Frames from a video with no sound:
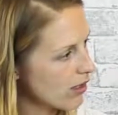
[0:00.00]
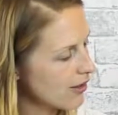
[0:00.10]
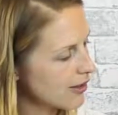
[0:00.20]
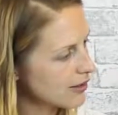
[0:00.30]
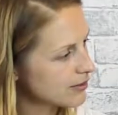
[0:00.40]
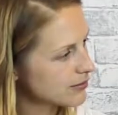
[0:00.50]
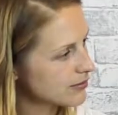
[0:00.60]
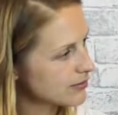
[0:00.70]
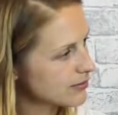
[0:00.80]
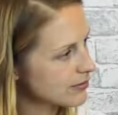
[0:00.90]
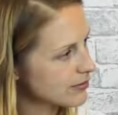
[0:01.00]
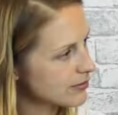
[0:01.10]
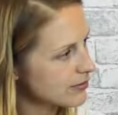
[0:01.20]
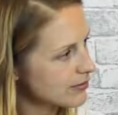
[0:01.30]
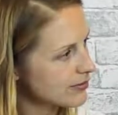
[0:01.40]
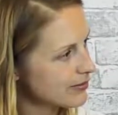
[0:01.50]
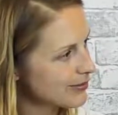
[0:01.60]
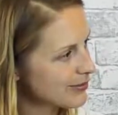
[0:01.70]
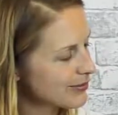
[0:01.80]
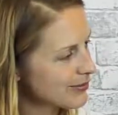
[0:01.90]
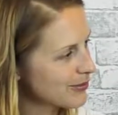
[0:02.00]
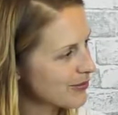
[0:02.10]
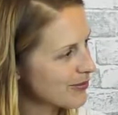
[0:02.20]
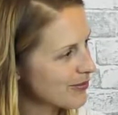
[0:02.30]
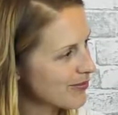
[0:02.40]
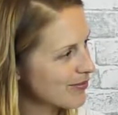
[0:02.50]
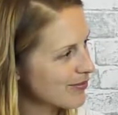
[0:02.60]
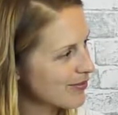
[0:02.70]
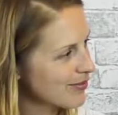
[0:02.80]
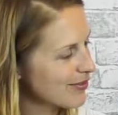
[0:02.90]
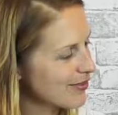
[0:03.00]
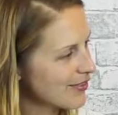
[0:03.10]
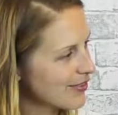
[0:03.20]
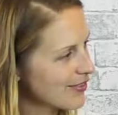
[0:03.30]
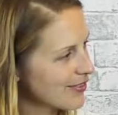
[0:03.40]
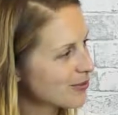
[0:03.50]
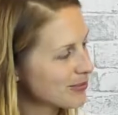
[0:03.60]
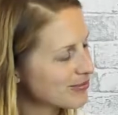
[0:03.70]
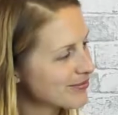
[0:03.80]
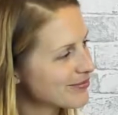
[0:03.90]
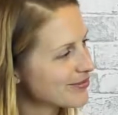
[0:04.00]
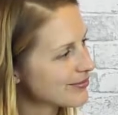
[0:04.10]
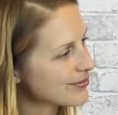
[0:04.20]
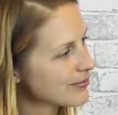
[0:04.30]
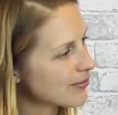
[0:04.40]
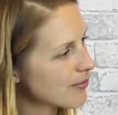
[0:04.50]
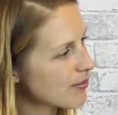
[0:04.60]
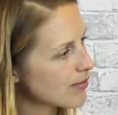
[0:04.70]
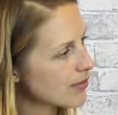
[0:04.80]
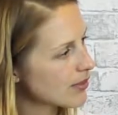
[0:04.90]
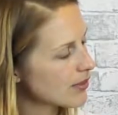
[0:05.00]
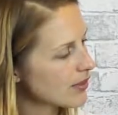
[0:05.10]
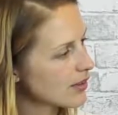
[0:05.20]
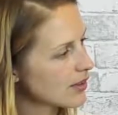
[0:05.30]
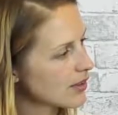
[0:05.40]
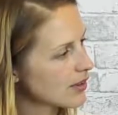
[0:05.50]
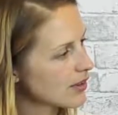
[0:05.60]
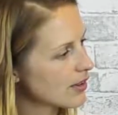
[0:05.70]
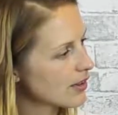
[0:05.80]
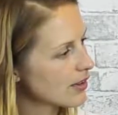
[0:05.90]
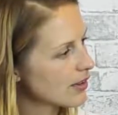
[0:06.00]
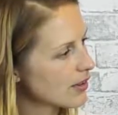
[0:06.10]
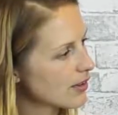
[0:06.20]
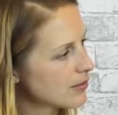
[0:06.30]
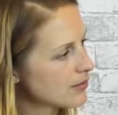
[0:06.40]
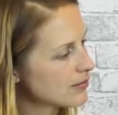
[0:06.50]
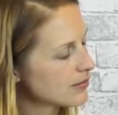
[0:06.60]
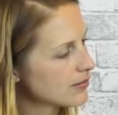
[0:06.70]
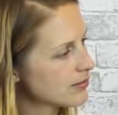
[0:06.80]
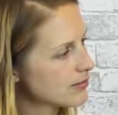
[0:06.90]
(not speaking)